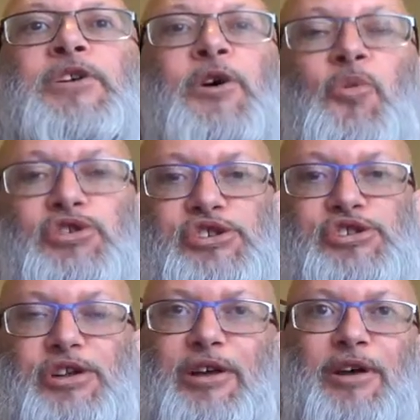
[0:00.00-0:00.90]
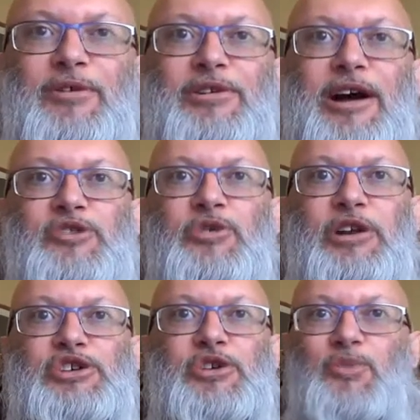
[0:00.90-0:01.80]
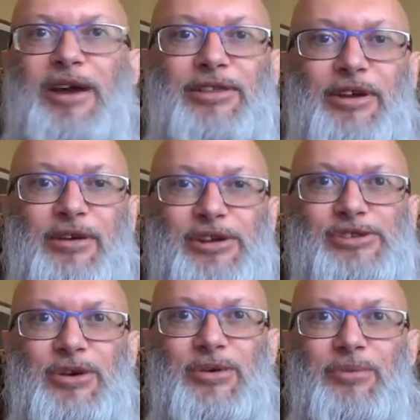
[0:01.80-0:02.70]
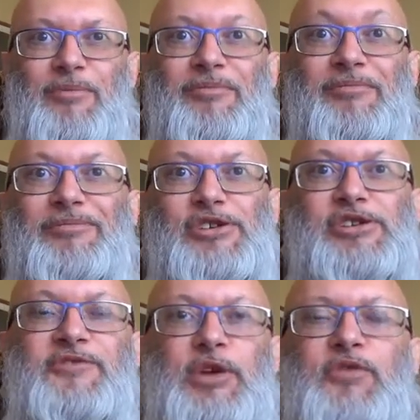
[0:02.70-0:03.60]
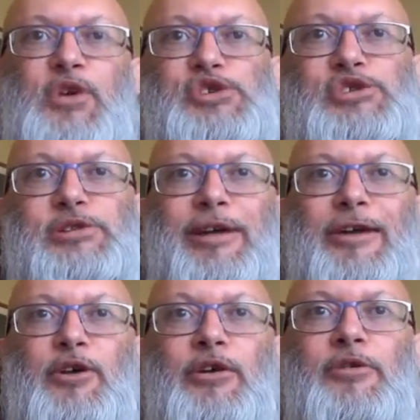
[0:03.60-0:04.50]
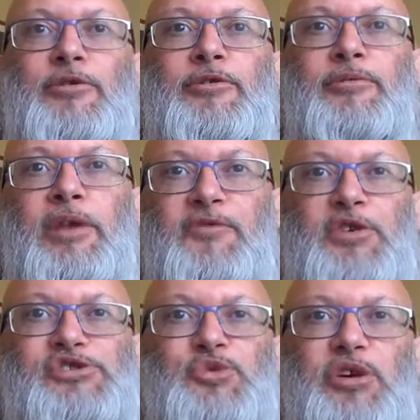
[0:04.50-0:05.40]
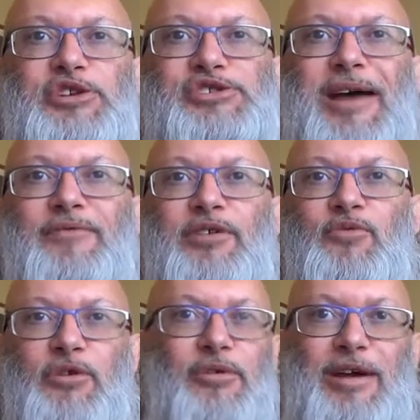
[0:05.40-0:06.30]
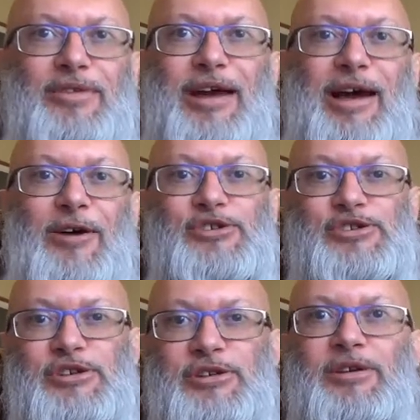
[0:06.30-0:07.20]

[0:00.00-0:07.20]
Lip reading: Which is another contradiction right there in its own, just a few verses later, in verse 27, where they're at the house.